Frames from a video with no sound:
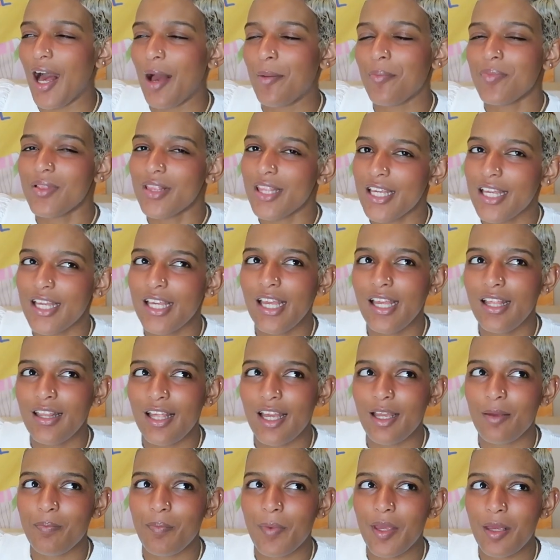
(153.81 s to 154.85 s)
I'm thinking
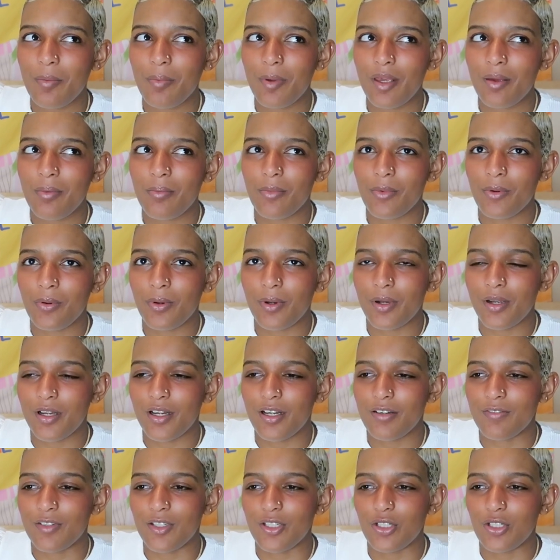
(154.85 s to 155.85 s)
like maybe more of a